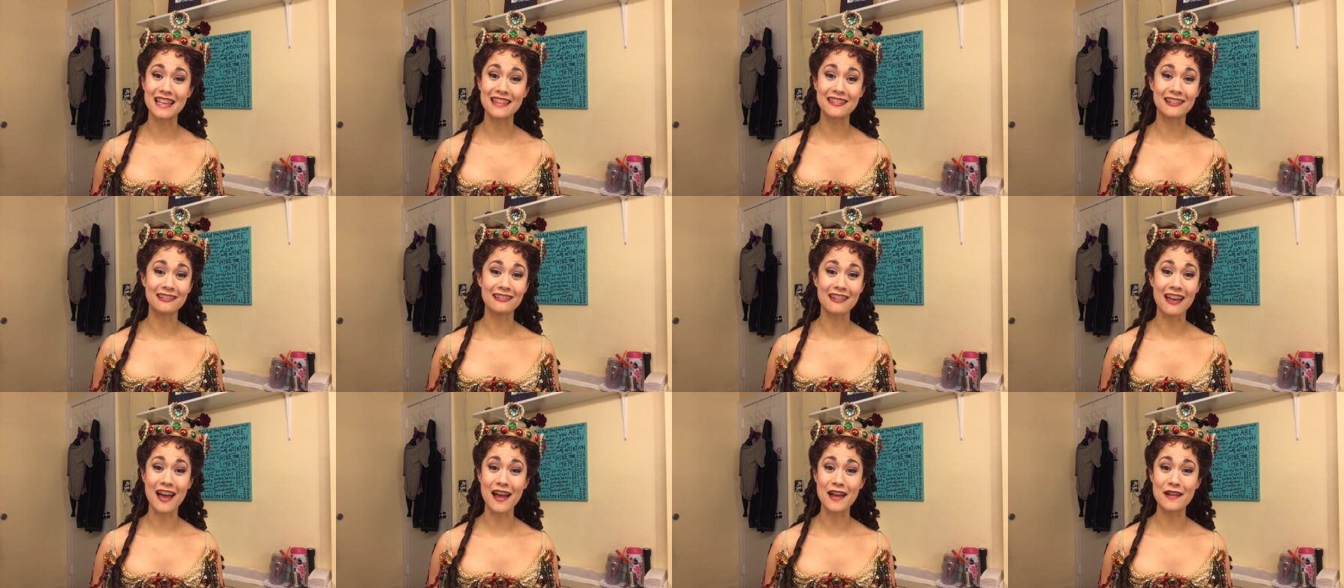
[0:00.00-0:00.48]
in
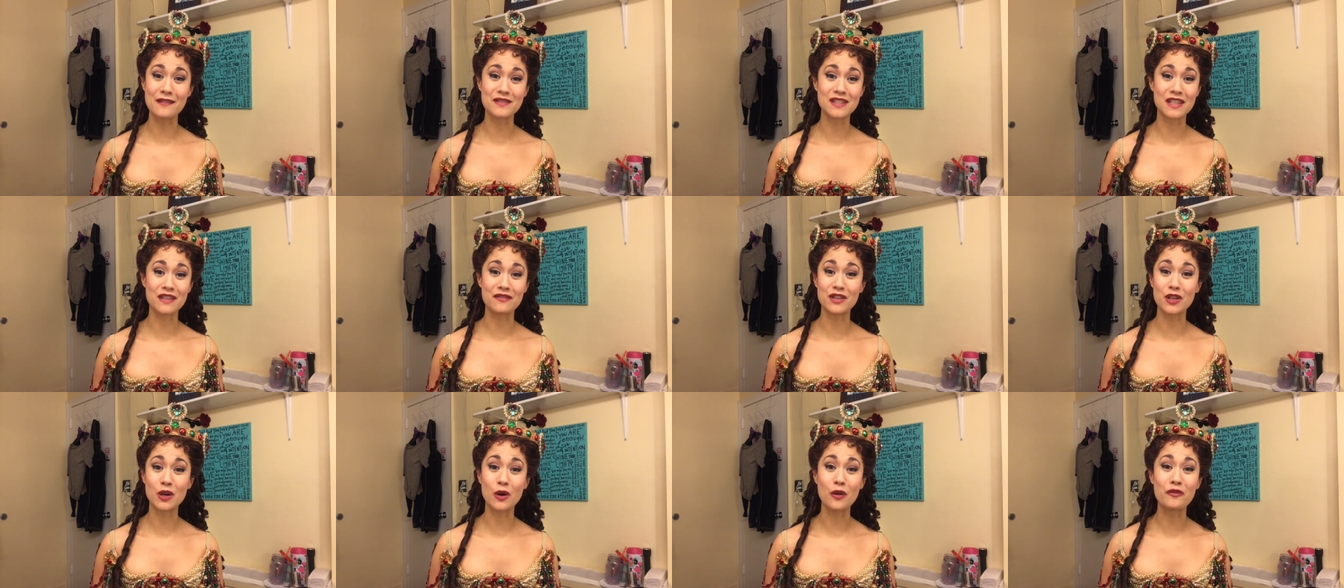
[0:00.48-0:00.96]
the lives
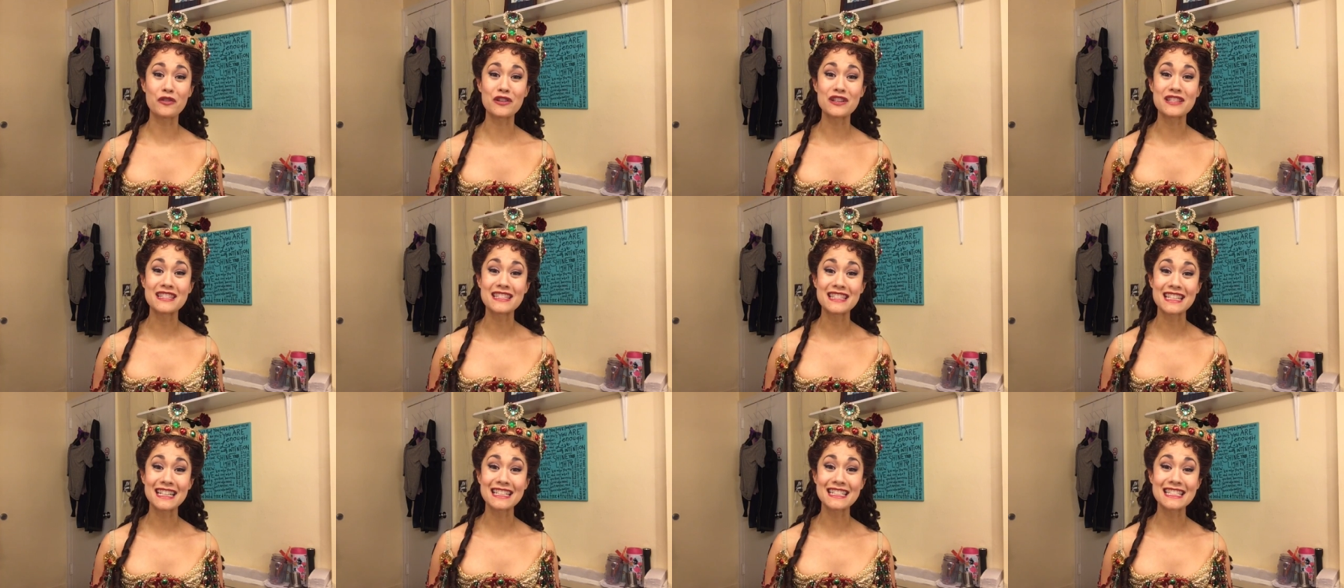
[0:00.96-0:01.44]
of the over
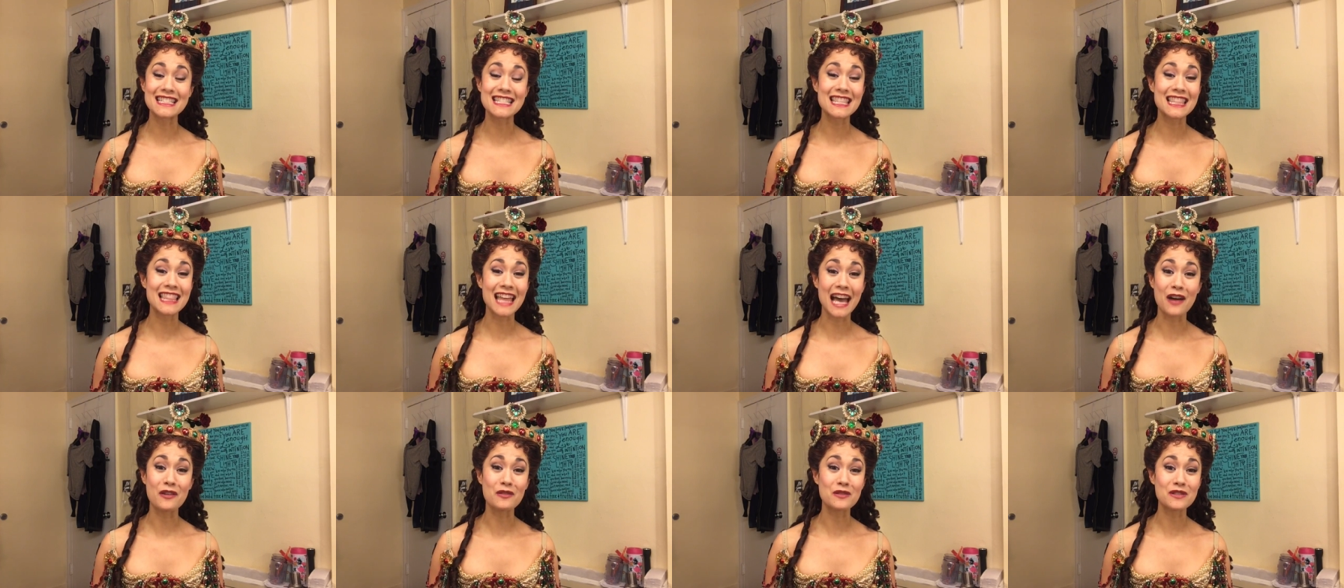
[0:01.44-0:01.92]

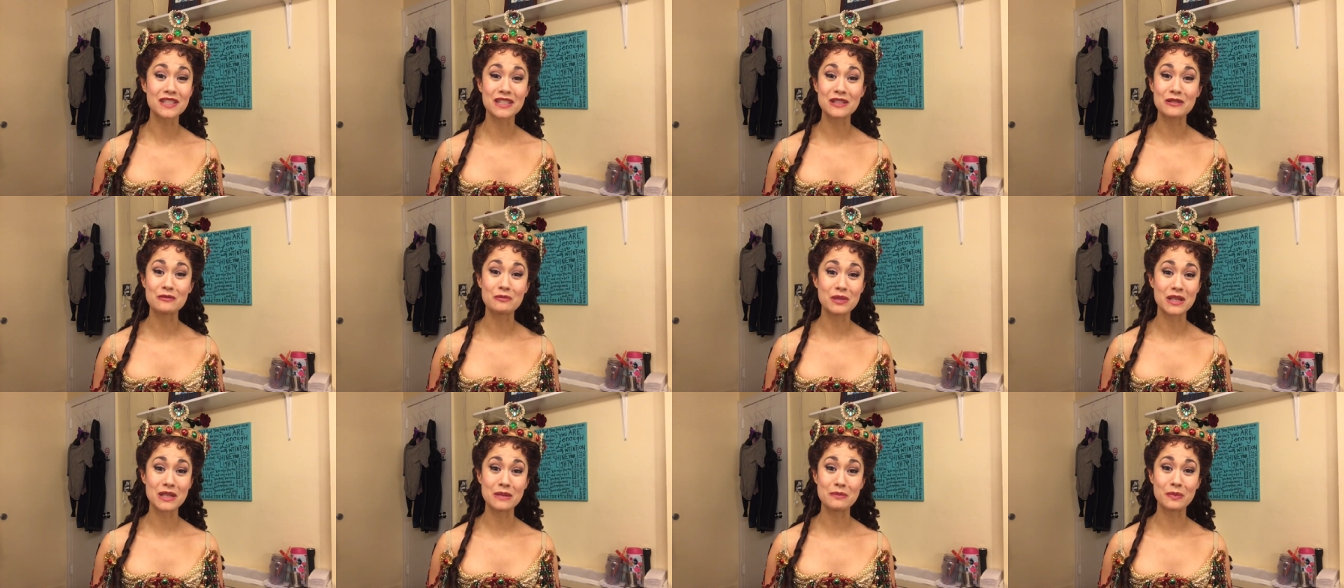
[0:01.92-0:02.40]

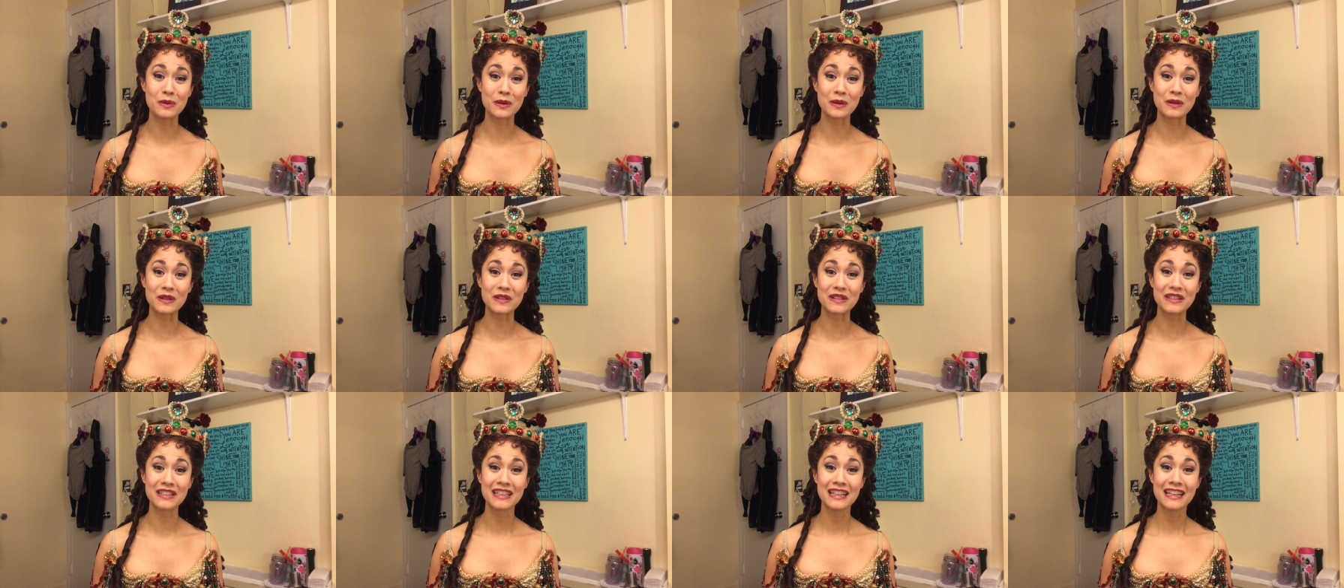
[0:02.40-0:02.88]
6,000
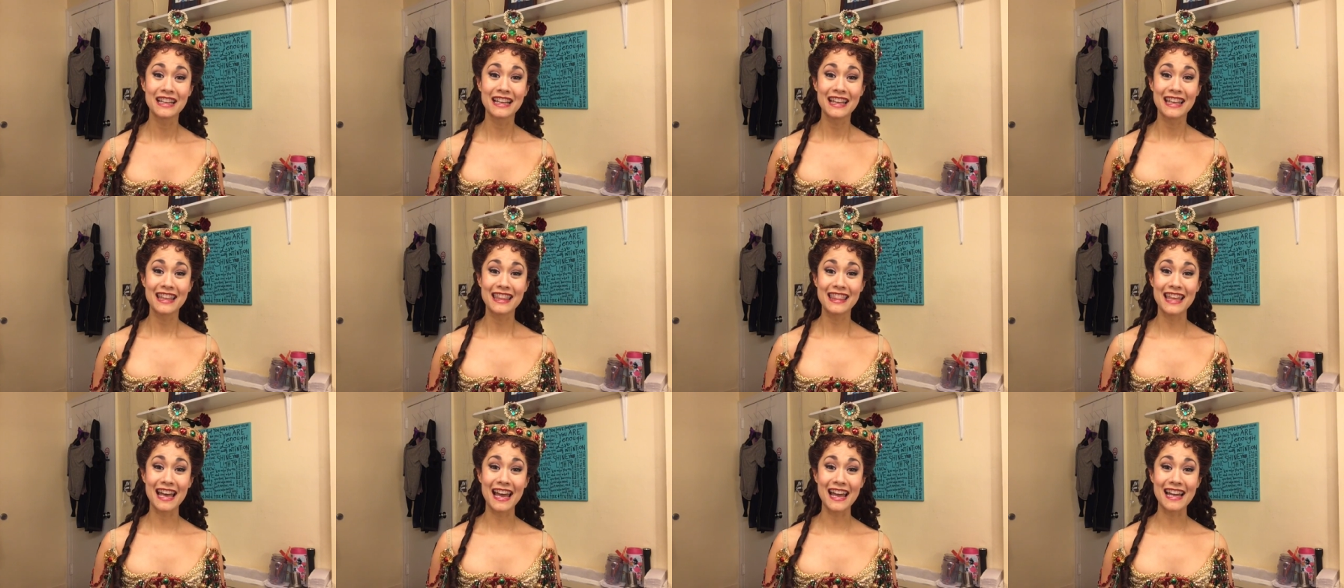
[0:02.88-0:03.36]
people
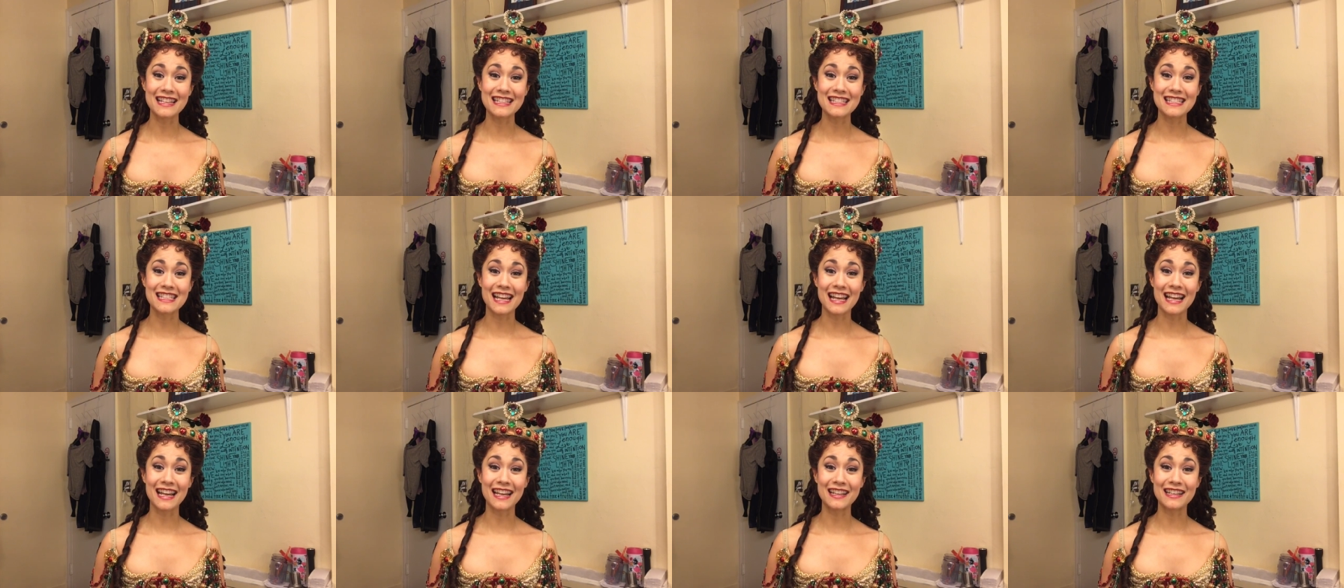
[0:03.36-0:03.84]

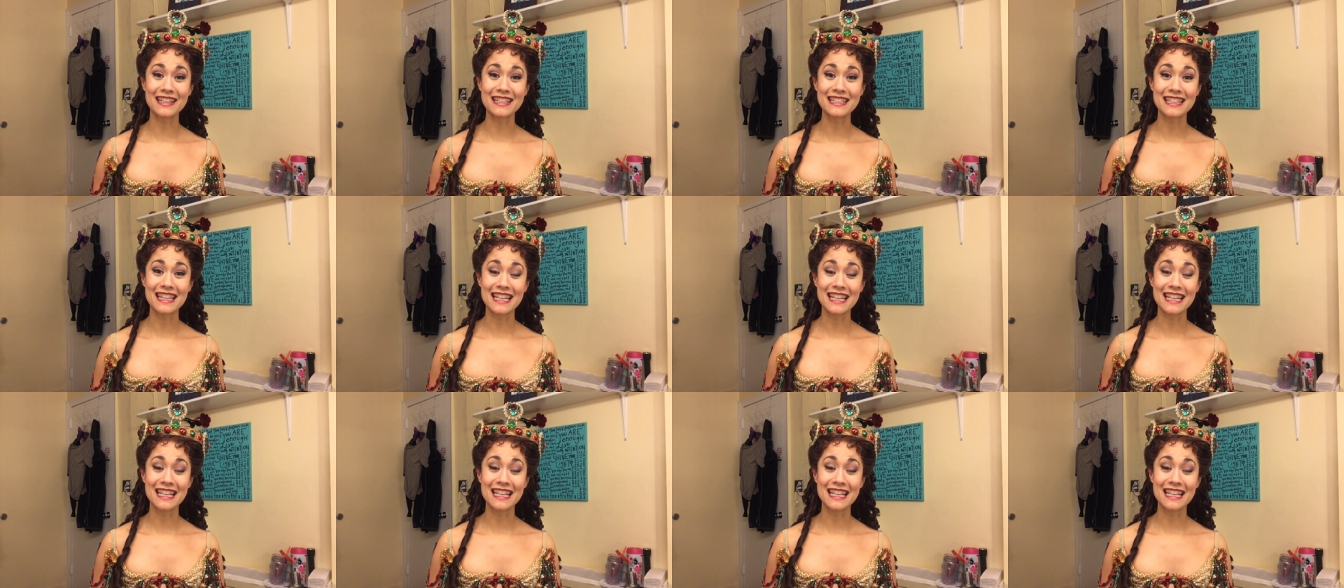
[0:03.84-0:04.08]
that, um,